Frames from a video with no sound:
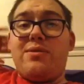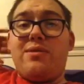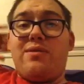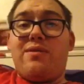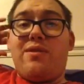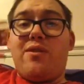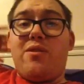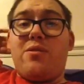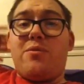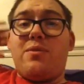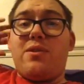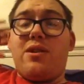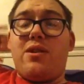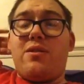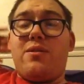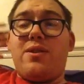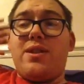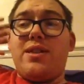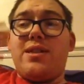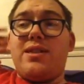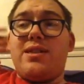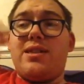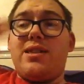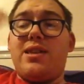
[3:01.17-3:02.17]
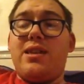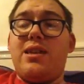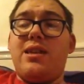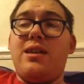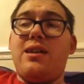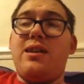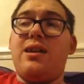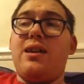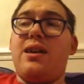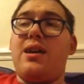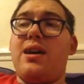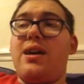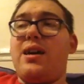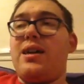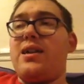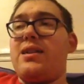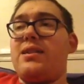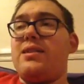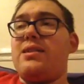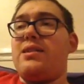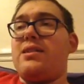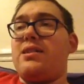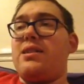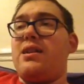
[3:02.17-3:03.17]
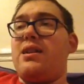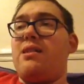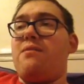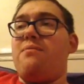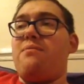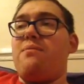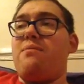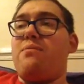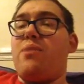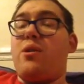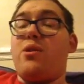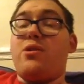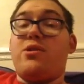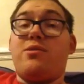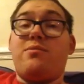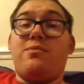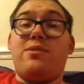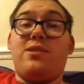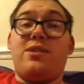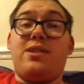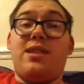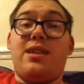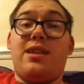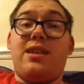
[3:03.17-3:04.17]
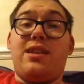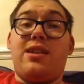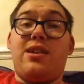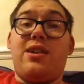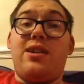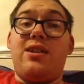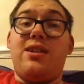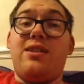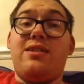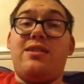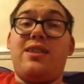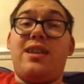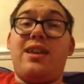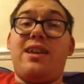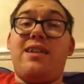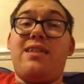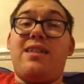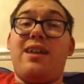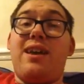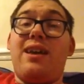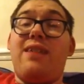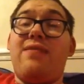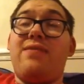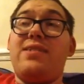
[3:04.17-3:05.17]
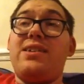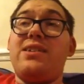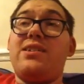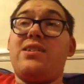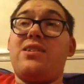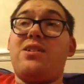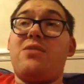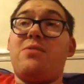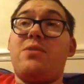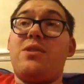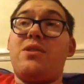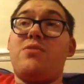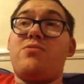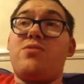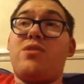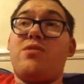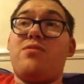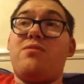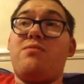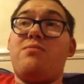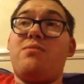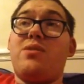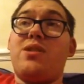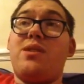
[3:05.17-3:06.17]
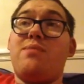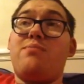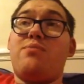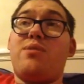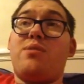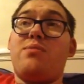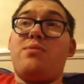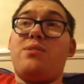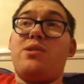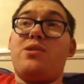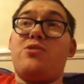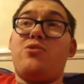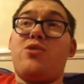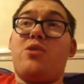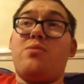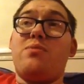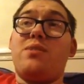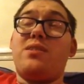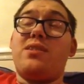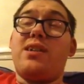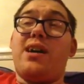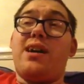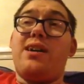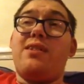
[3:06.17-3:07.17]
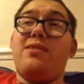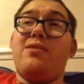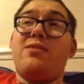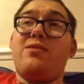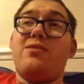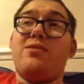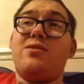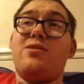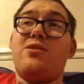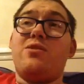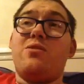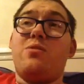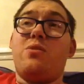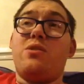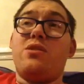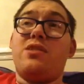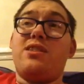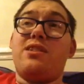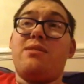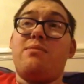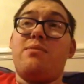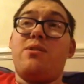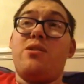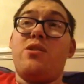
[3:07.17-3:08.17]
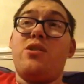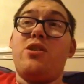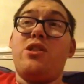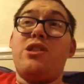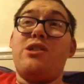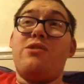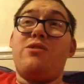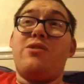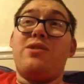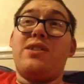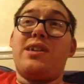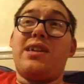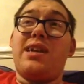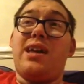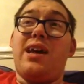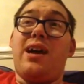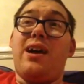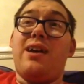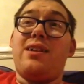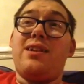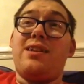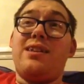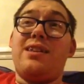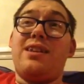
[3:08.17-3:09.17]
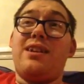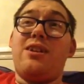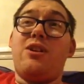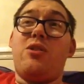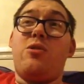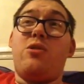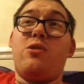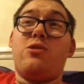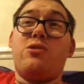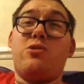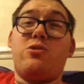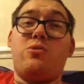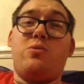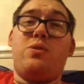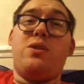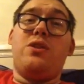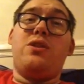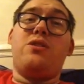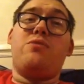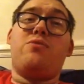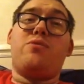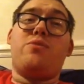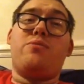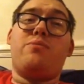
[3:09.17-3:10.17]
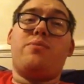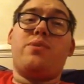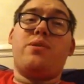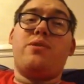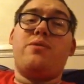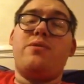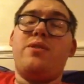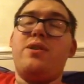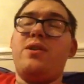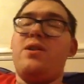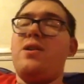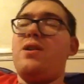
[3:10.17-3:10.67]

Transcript: his feud with Owens and possibly Ziggler, and you'd think that if he's going to win the Royal Rumble, he'd probably drop the title to one of them earlier on the card and then go on to win the Rumble.